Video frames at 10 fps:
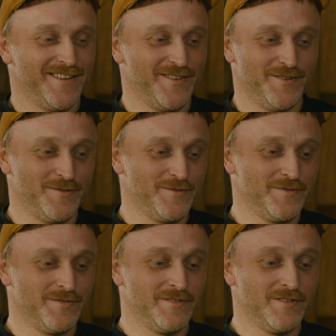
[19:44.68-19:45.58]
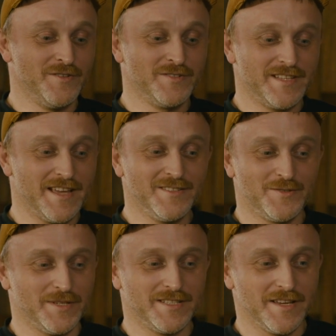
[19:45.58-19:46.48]
You stay
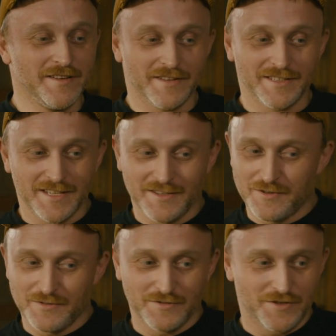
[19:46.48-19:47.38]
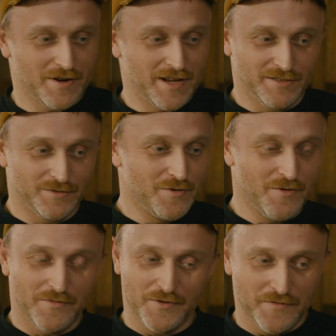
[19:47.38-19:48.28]
intuitive and then you try to
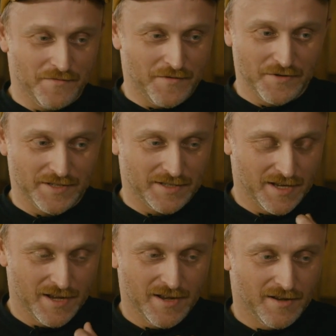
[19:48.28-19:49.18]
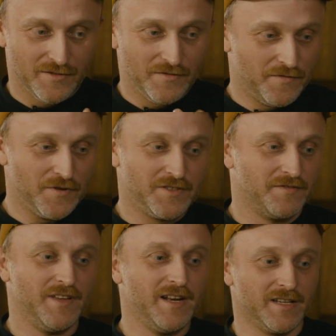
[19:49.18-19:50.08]
go for the first
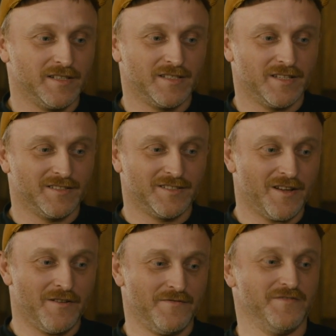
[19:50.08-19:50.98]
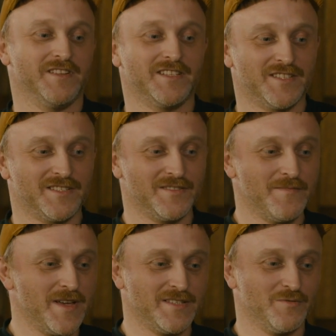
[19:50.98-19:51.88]
feelings, and often is the
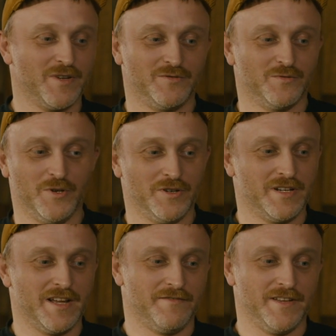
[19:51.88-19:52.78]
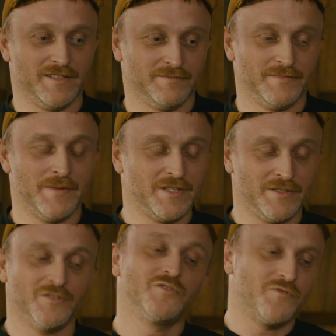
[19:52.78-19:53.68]
best way to work, I feel. I mean,
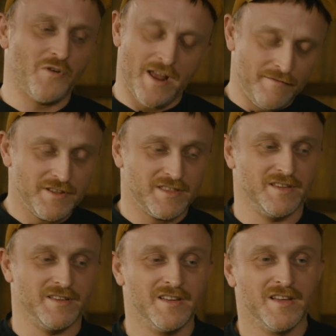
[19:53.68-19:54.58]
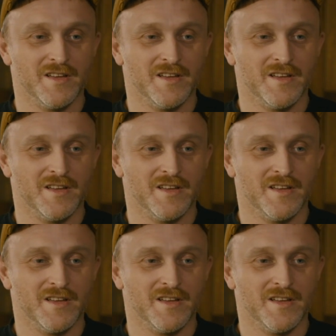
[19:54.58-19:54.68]
not for everything,